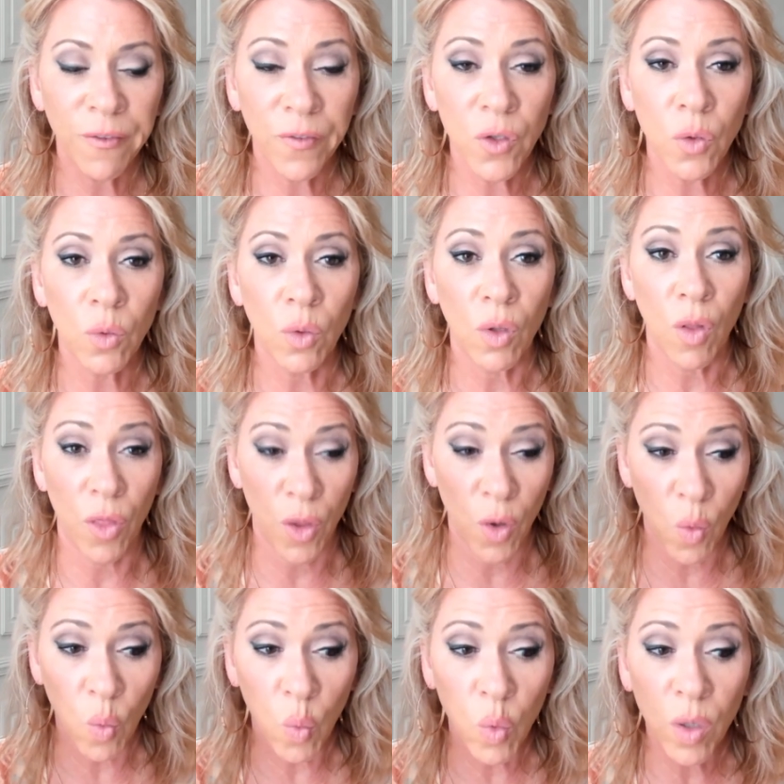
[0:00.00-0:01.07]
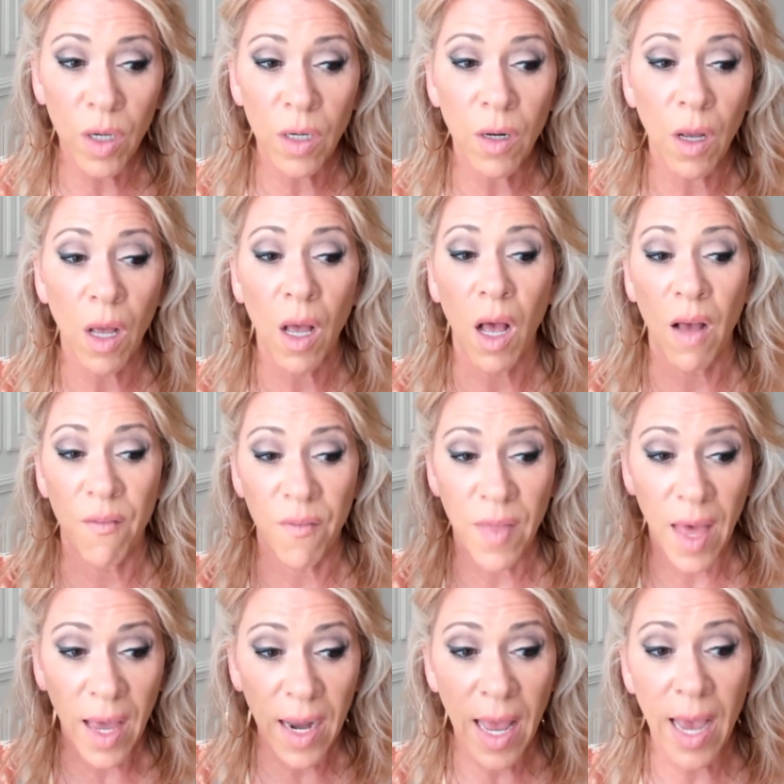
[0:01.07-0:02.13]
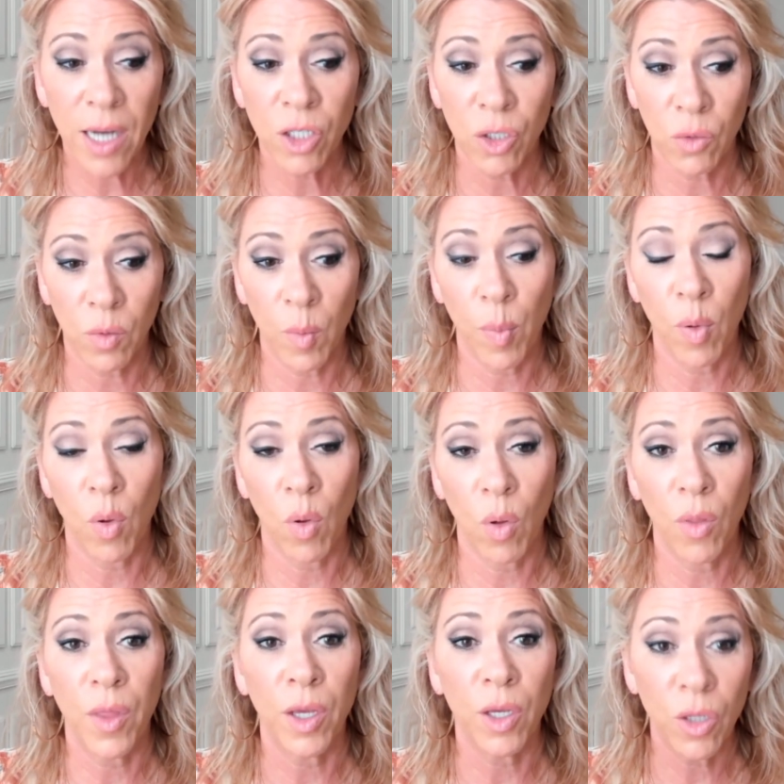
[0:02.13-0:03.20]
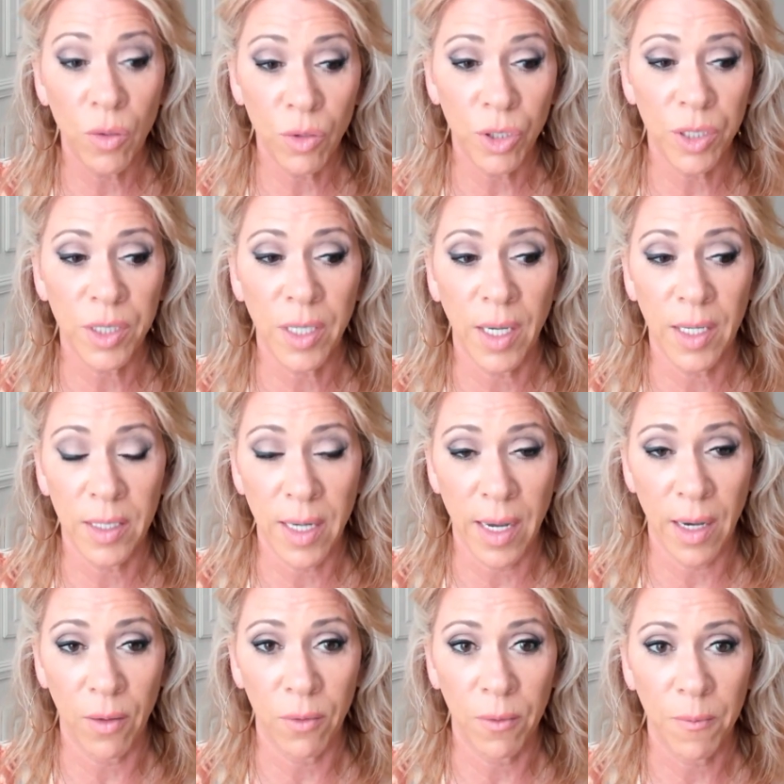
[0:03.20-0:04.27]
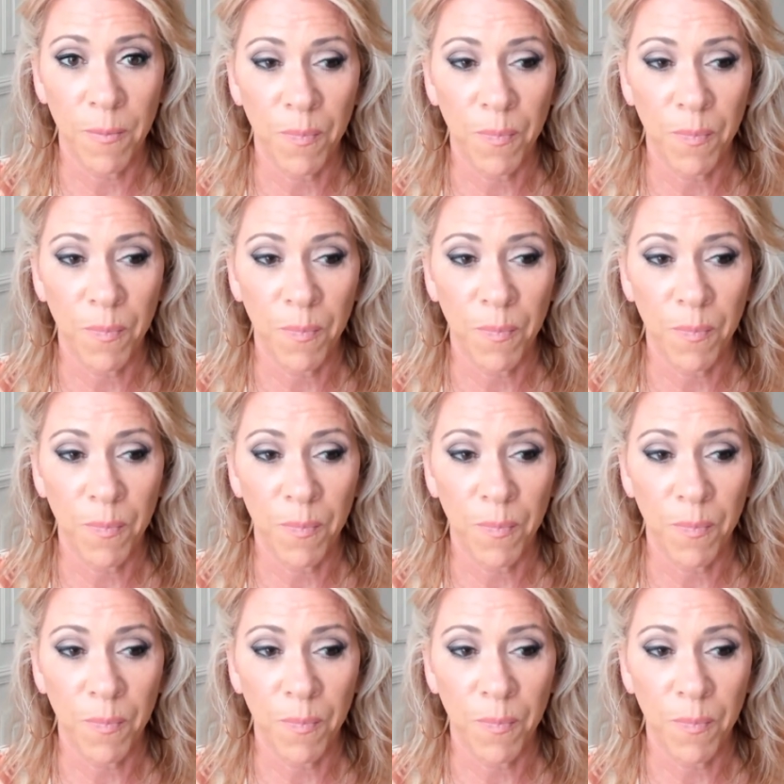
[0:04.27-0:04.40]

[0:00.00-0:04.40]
fuel the wood of that Asherah pole that you just cut down.